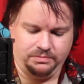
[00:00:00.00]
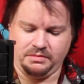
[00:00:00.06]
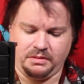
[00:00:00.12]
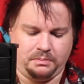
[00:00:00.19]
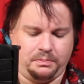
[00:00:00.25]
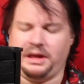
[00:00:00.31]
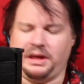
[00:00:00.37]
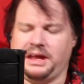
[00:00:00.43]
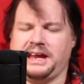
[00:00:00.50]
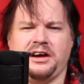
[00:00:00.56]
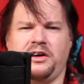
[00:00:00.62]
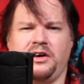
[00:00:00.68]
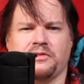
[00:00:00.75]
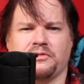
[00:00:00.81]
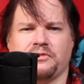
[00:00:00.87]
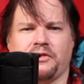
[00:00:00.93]
But he
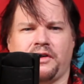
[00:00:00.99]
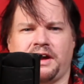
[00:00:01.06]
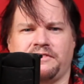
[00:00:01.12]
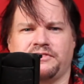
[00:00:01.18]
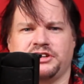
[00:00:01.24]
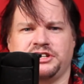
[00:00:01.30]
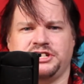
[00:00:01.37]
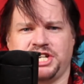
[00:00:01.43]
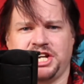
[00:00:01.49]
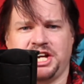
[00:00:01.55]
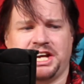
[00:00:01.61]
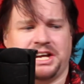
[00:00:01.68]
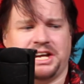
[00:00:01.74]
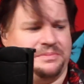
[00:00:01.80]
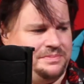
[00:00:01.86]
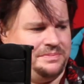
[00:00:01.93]
can't write for shit.
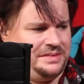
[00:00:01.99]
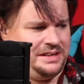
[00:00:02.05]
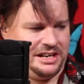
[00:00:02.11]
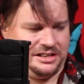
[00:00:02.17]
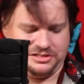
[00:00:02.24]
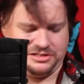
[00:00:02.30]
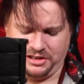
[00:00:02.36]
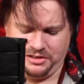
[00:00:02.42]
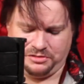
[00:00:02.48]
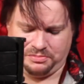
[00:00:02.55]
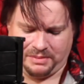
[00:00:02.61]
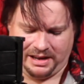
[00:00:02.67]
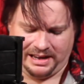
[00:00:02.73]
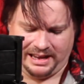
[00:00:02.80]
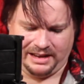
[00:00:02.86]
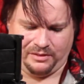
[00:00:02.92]
Excuse my
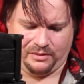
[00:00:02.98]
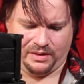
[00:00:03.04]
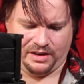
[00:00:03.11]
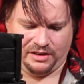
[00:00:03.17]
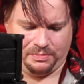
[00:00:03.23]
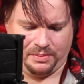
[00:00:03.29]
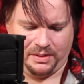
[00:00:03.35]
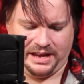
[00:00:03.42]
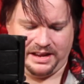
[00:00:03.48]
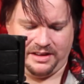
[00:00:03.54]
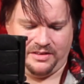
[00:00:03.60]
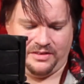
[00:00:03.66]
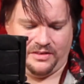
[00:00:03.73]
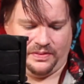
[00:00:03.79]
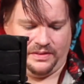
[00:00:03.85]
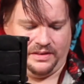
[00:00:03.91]
language, but he
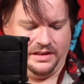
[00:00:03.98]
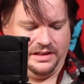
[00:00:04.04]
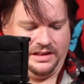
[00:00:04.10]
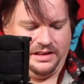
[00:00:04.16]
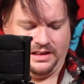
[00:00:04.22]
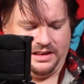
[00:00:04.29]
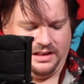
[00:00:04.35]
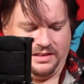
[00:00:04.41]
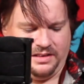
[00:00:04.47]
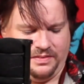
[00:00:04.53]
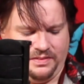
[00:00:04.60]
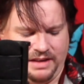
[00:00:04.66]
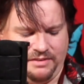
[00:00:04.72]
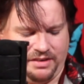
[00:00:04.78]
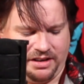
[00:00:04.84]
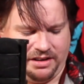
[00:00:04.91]
can't.
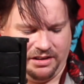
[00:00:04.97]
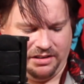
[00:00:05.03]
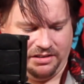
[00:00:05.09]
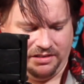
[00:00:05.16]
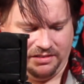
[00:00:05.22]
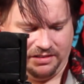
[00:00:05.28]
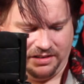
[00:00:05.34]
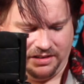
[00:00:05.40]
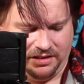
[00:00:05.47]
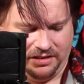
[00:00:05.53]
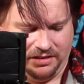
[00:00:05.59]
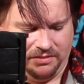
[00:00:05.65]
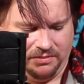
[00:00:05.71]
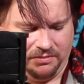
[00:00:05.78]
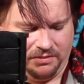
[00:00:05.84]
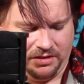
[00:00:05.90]
Neither can
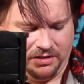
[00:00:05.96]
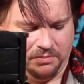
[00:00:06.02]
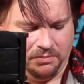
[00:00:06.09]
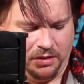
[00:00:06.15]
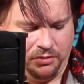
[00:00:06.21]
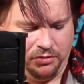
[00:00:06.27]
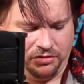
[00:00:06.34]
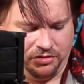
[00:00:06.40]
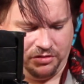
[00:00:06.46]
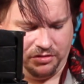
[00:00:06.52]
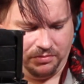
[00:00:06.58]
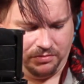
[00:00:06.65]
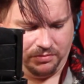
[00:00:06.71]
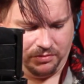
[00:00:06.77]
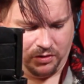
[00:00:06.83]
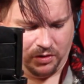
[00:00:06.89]
most
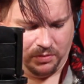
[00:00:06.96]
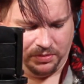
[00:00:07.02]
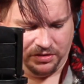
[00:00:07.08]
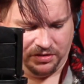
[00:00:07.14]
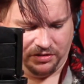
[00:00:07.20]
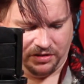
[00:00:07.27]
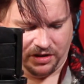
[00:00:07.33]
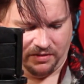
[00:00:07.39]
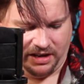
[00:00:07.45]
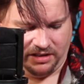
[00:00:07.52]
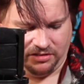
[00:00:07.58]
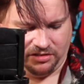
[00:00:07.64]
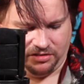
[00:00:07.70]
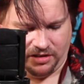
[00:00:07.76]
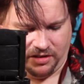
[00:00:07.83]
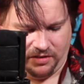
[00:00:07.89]
competent
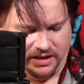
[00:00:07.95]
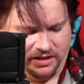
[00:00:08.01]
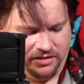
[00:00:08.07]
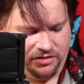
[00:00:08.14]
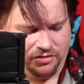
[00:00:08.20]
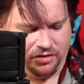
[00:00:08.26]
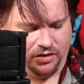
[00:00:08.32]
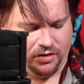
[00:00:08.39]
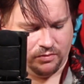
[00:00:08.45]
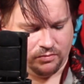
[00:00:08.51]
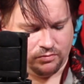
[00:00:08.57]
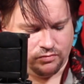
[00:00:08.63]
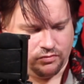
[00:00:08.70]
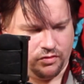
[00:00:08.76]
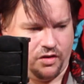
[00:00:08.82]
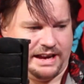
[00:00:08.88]
directors, though. They just can't
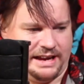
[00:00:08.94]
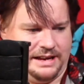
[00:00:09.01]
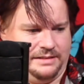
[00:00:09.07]
write.